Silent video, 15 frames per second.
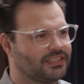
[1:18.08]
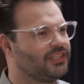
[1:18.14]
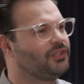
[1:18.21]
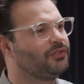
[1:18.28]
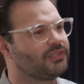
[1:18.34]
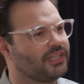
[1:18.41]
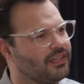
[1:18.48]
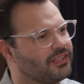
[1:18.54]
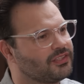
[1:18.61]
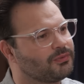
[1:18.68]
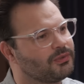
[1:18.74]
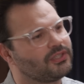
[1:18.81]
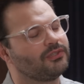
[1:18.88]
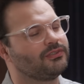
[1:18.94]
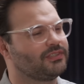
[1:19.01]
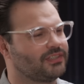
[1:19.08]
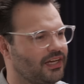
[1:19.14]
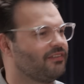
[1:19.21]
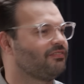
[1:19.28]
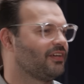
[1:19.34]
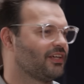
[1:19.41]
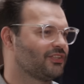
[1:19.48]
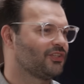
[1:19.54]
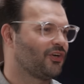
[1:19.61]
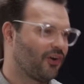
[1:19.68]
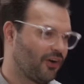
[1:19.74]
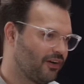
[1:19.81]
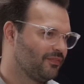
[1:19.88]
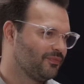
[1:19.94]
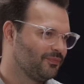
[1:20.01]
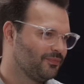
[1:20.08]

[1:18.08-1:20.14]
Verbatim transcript: Can you tell us what those side effects are?